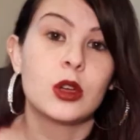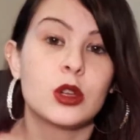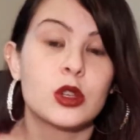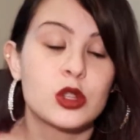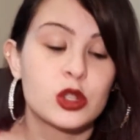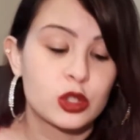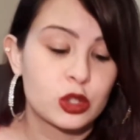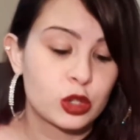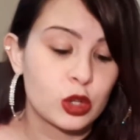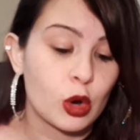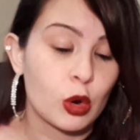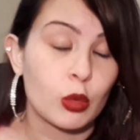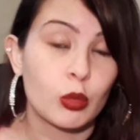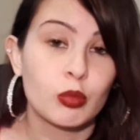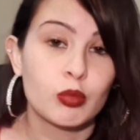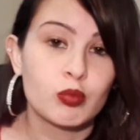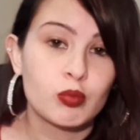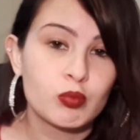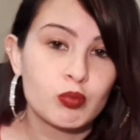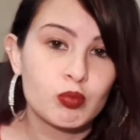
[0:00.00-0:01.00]
So
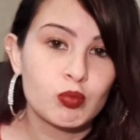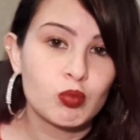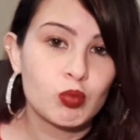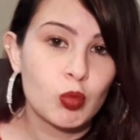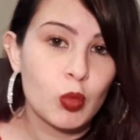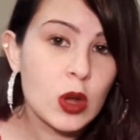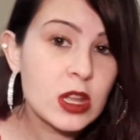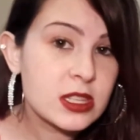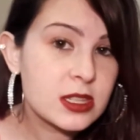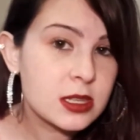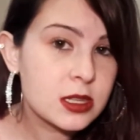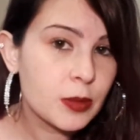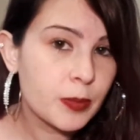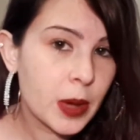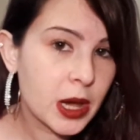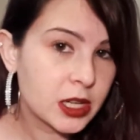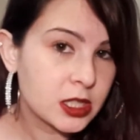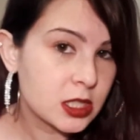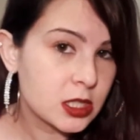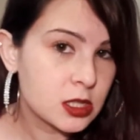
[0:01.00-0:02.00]
once the
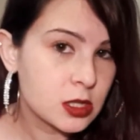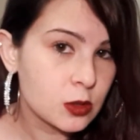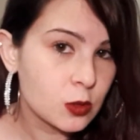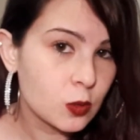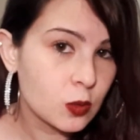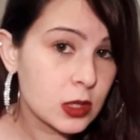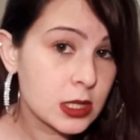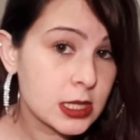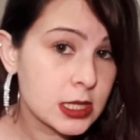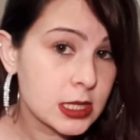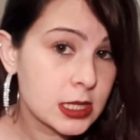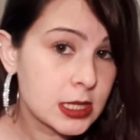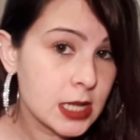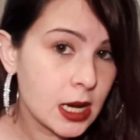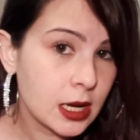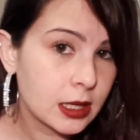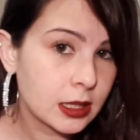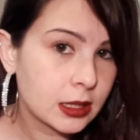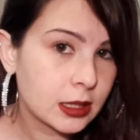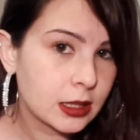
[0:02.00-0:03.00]
bodysuit was
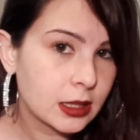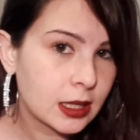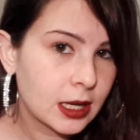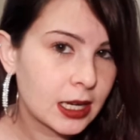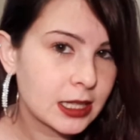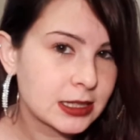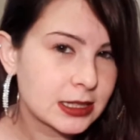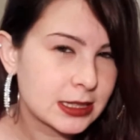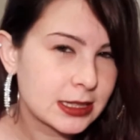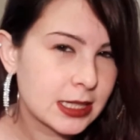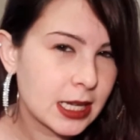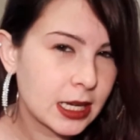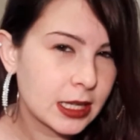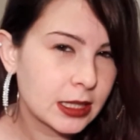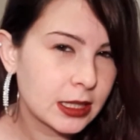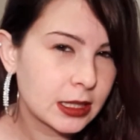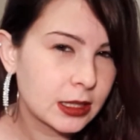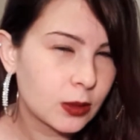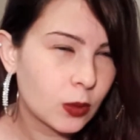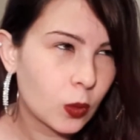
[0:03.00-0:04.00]
done, I
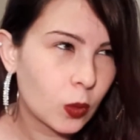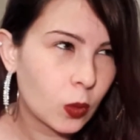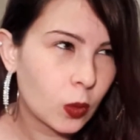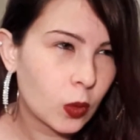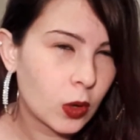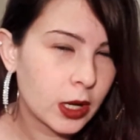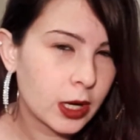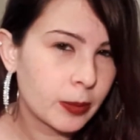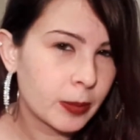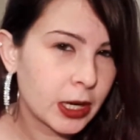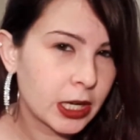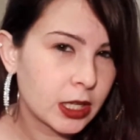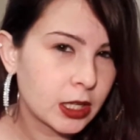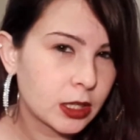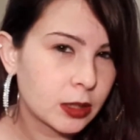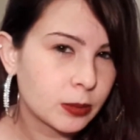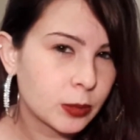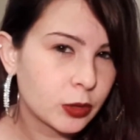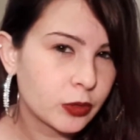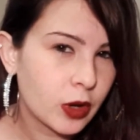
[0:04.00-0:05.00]
decided, what am I
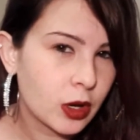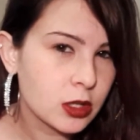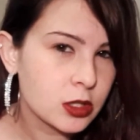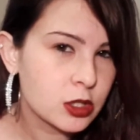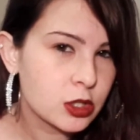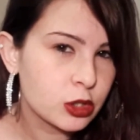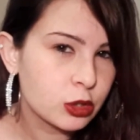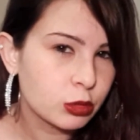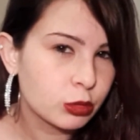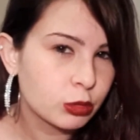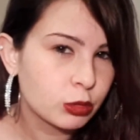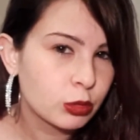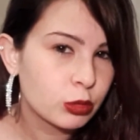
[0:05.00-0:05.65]
gonna move on to?